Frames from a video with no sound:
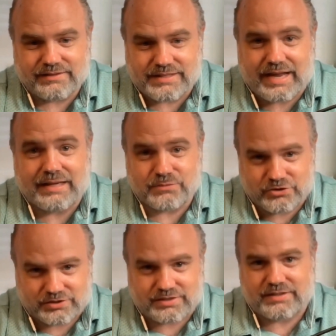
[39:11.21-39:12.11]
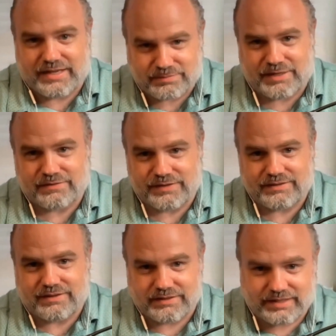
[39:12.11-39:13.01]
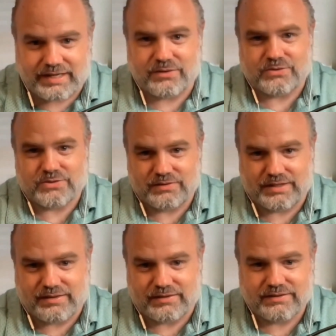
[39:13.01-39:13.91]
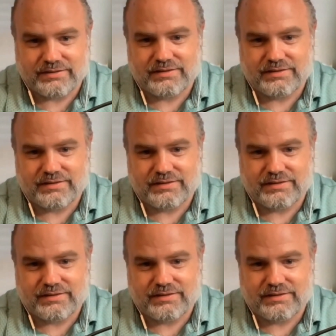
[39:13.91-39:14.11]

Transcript: times just the death benefit. And then you add those two together.